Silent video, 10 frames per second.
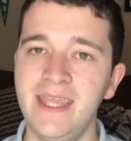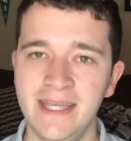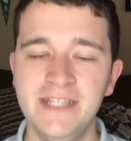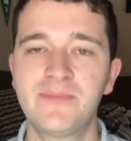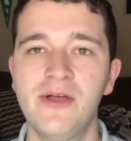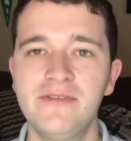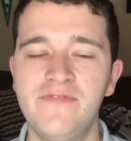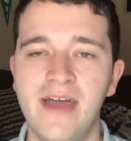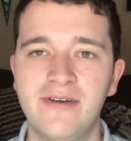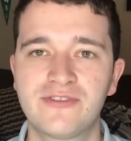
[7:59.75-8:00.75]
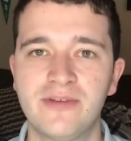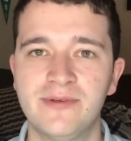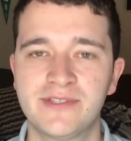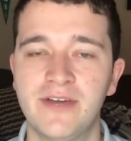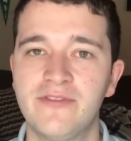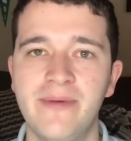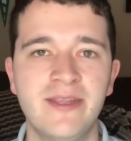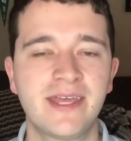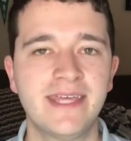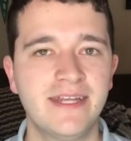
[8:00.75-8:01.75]
he's prone to foul trouble. So if
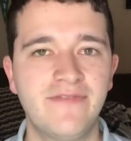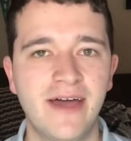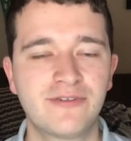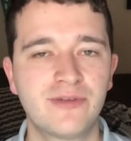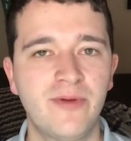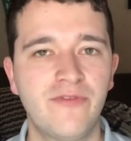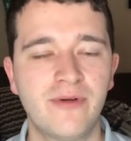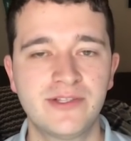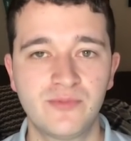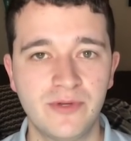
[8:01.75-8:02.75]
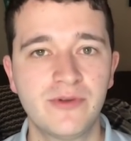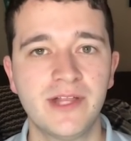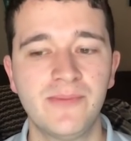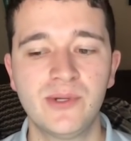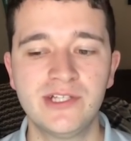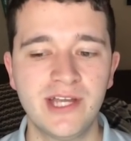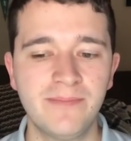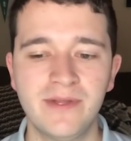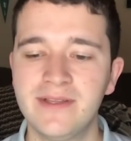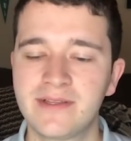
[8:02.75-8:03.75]
LaMelo can get into foul trouble for us, we'd really appreciate it.
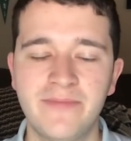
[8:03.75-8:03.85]
But look,